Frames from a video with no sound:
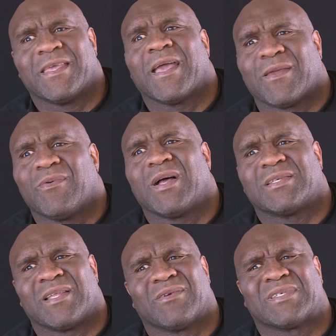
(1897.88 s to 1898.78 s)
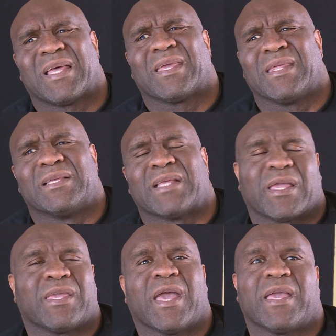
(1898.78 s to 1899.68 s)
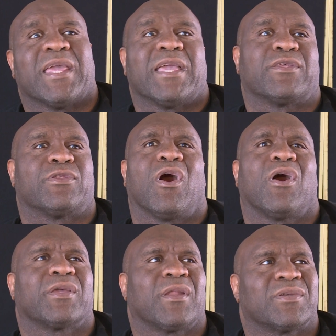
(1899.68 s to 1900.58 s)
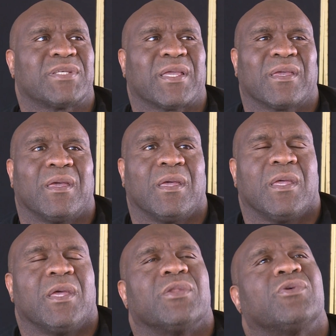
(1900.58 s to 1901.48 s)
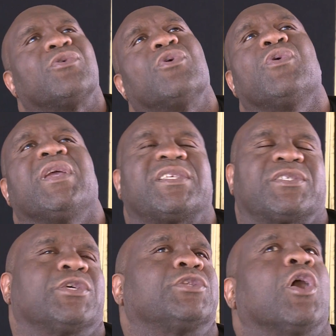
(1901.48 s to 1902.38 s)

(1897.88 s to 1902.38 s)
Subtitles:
Yeah, he was. And I was like, and he's like, yeah, he ate the dog. And I was like, dude, who eats the